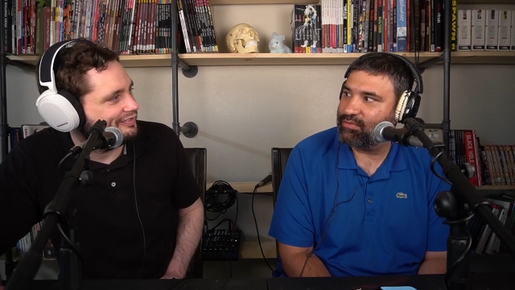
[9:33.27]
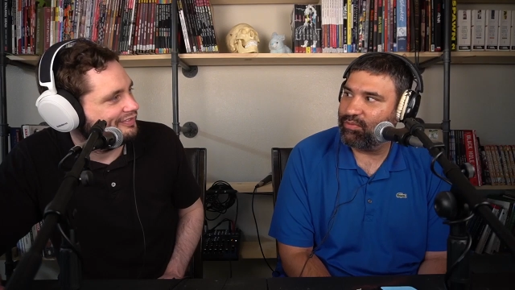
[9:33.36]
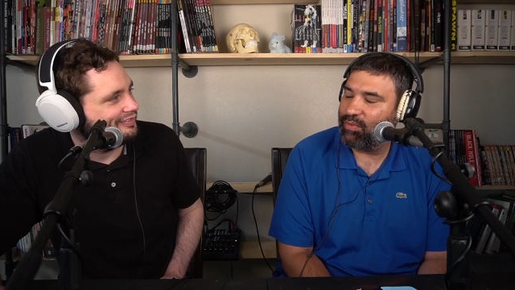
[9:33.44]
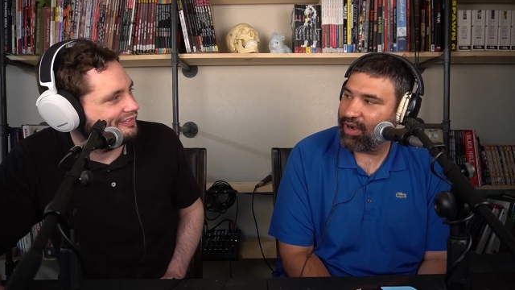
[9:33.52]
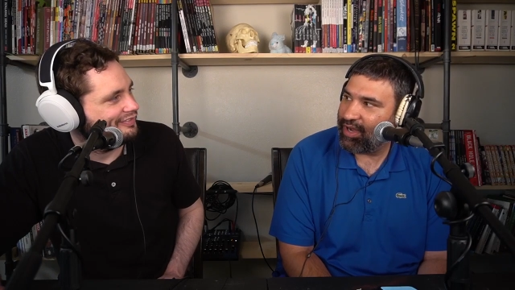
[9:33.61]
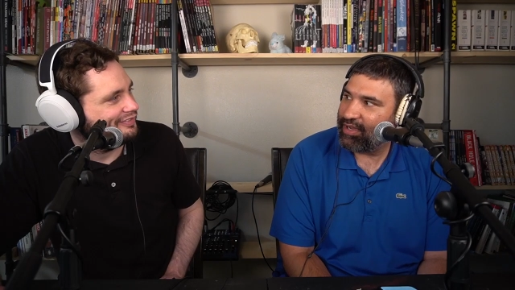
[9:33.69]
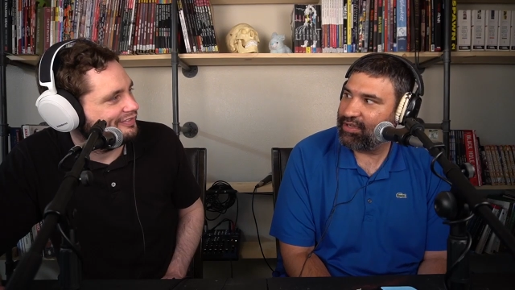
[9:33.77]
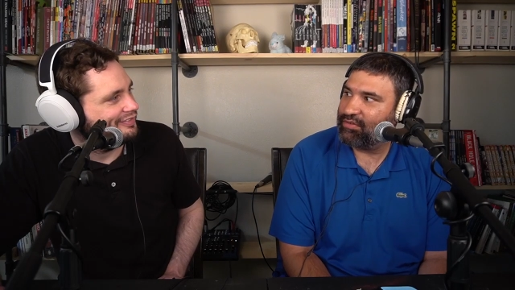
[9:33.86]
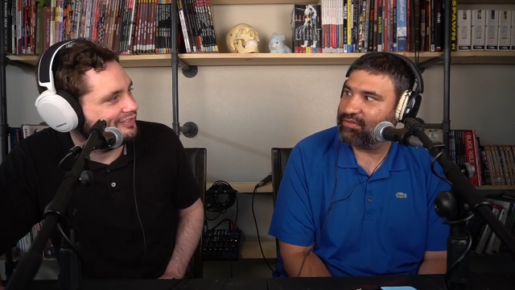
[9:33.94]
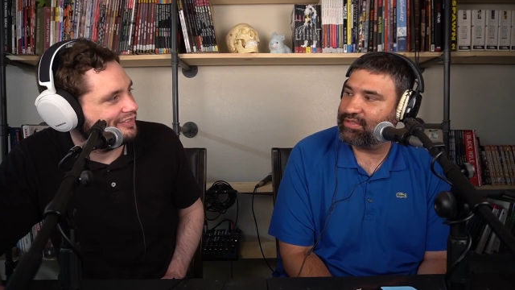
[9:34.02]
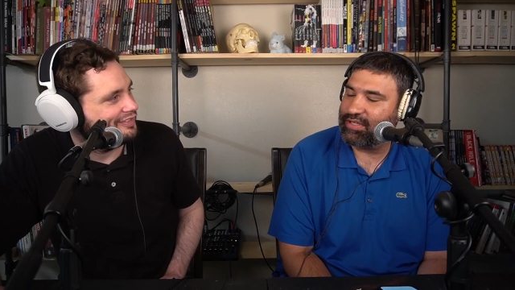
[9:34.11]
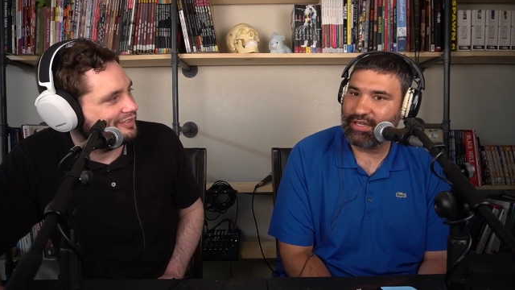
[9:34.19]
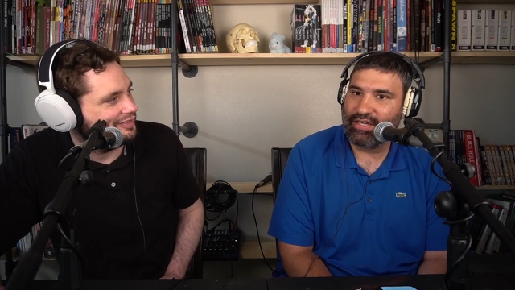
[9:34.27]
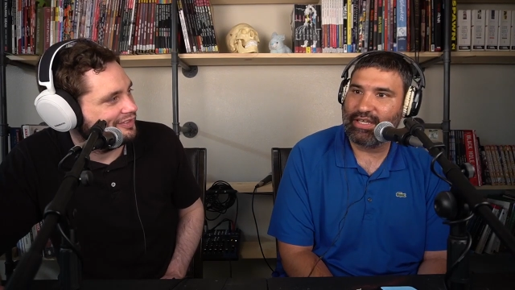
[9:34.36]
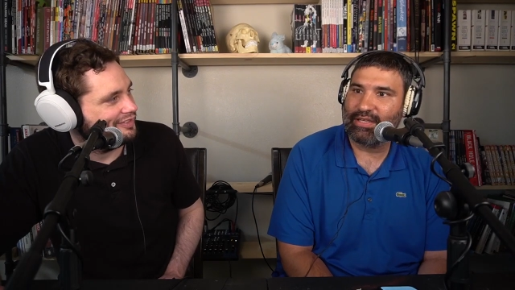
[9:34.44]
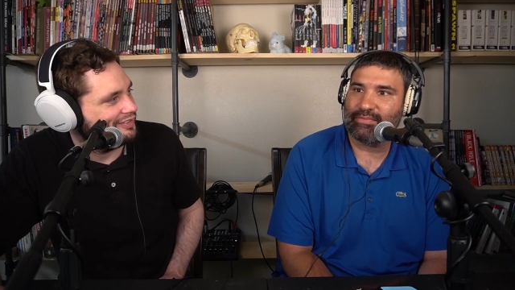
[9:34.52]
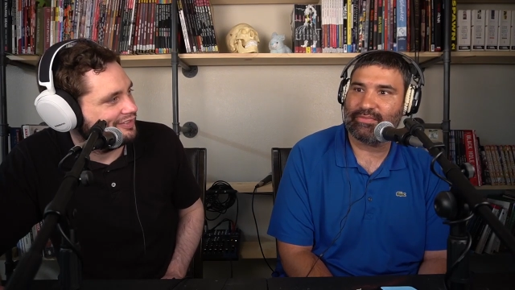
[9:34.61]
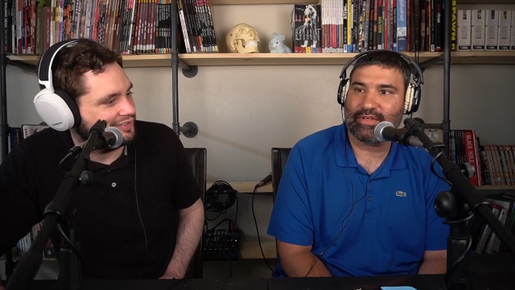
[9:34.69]
Speaker 1: wild
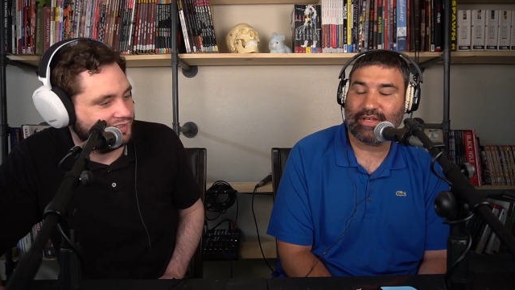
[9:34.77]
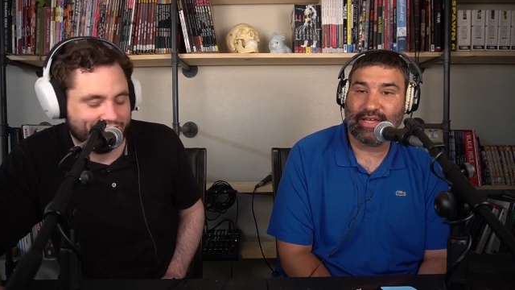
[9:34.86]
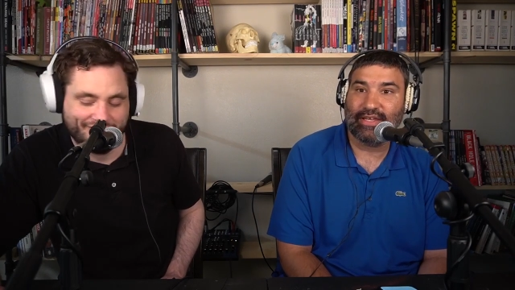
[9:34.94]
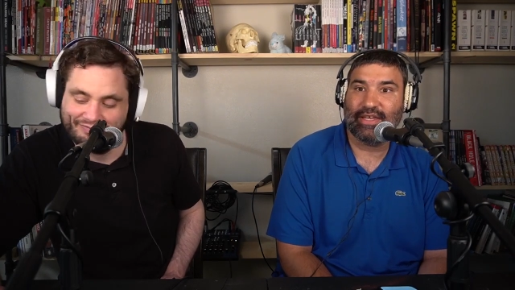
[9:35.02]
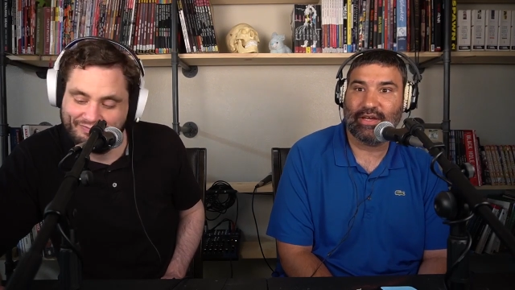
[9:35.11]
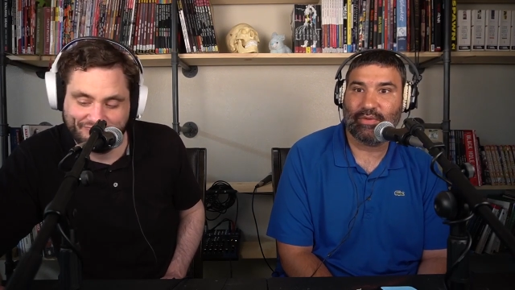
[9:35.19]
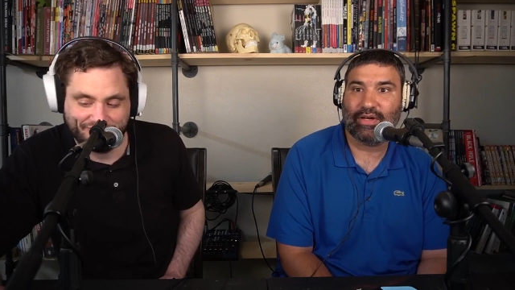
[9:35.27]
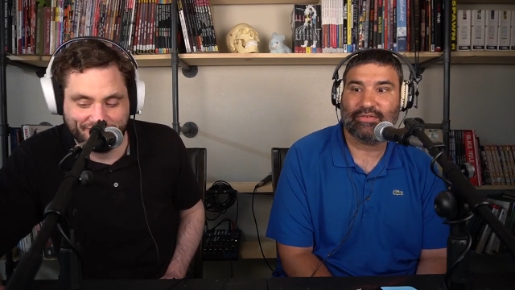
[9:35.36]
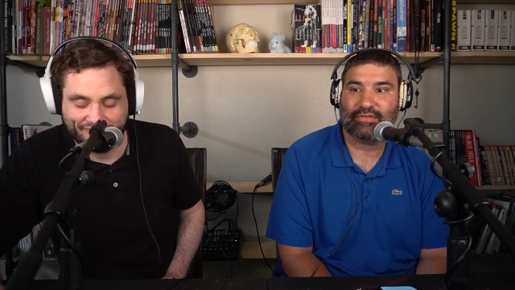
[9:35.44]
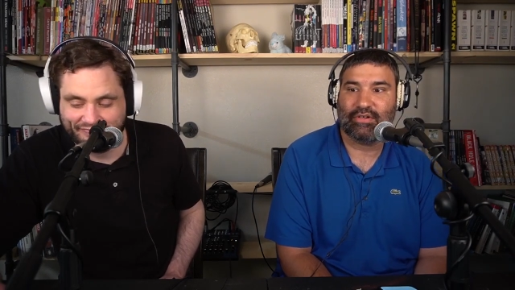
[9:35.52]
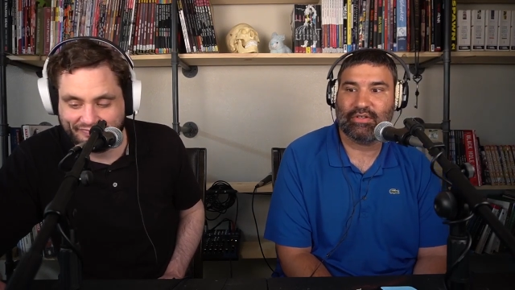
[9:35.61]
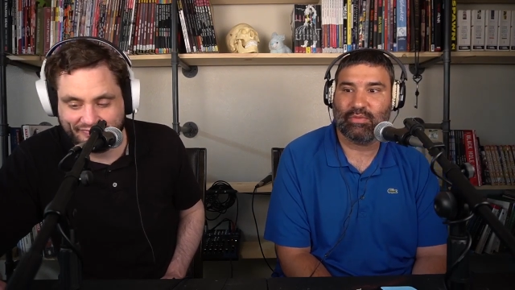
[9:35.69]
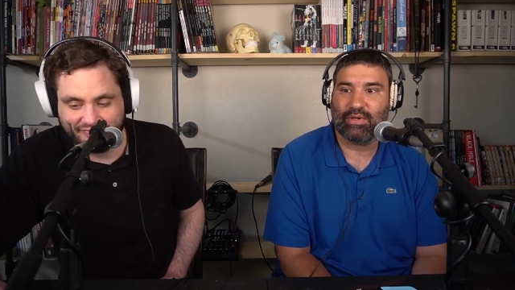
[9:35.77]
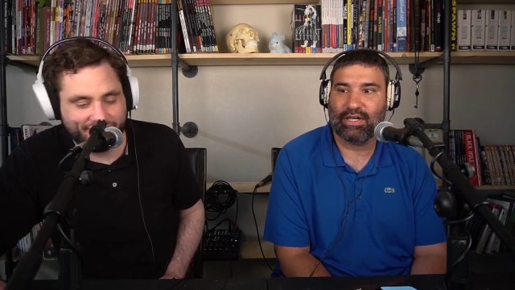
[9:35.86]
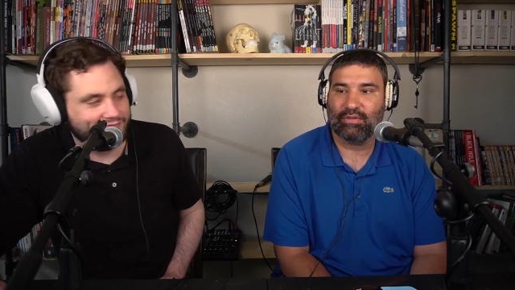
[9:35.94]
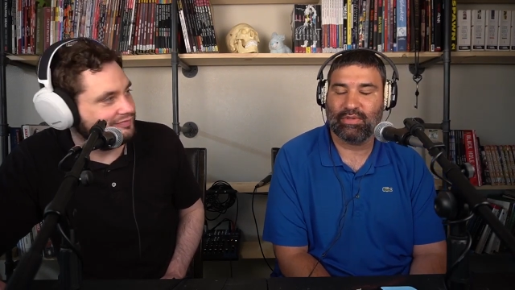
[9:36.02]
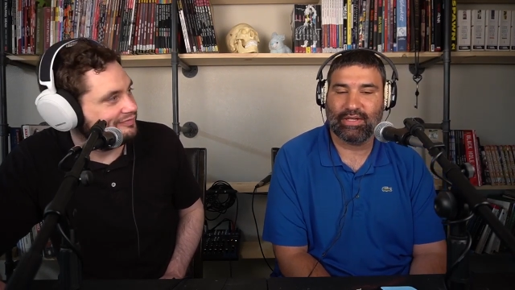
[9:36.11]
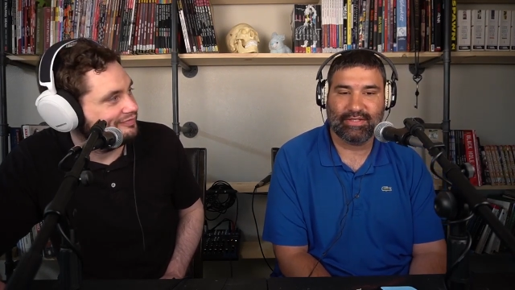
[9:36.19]
times like i get why it was called the
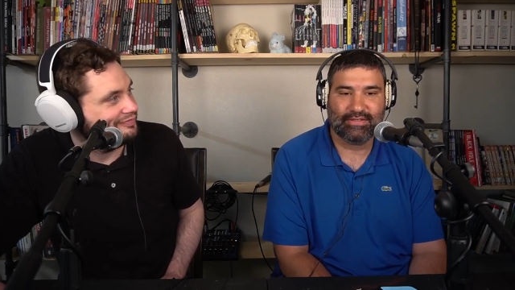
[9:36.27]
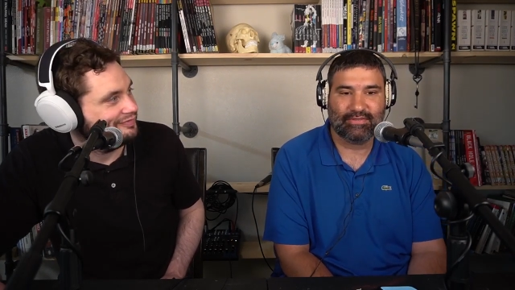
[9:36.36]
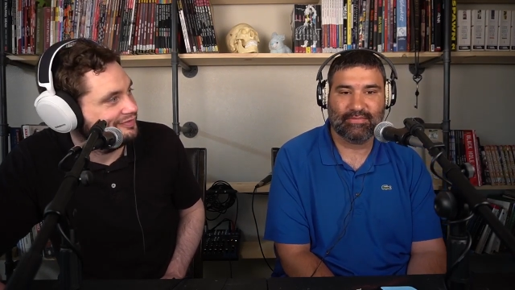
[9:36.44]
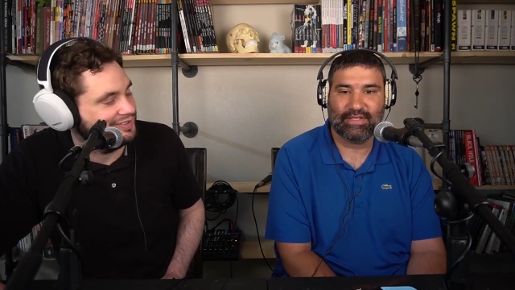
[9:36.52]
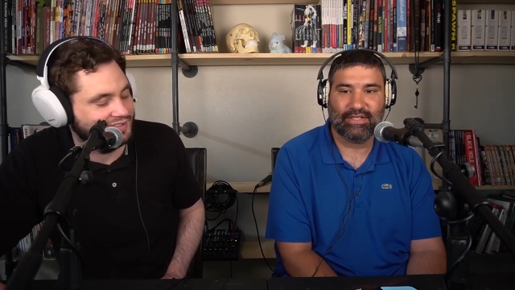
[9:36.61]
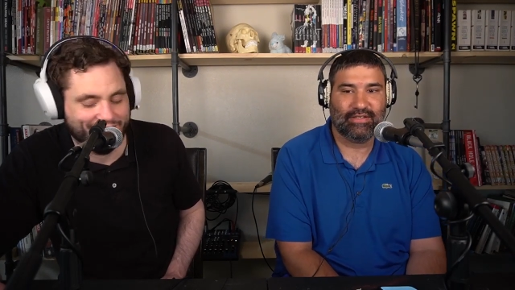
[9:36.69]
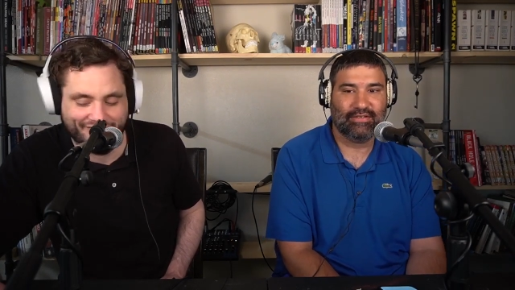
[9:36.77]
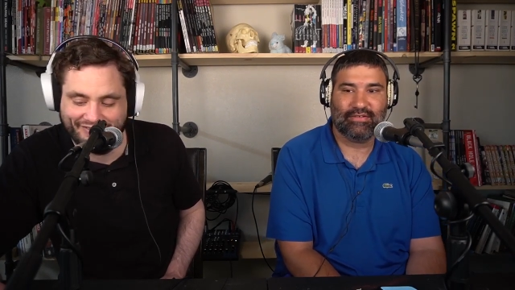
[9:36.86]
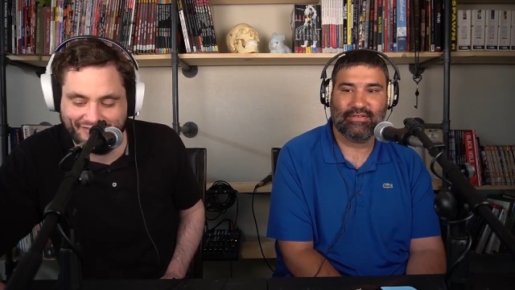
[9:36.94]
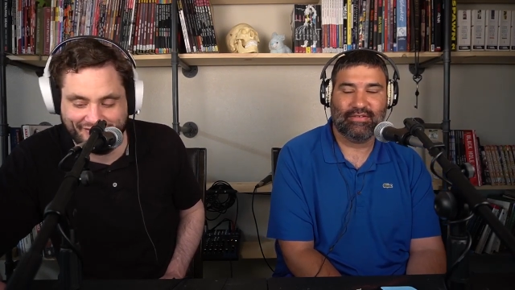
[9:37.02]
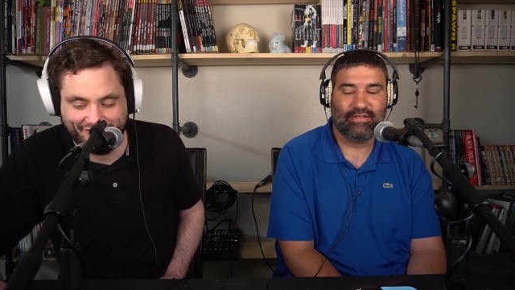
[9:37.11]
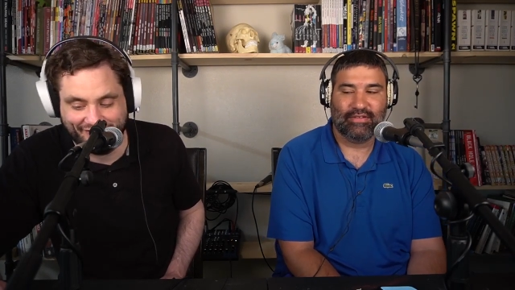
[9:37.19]
wild west man yeah,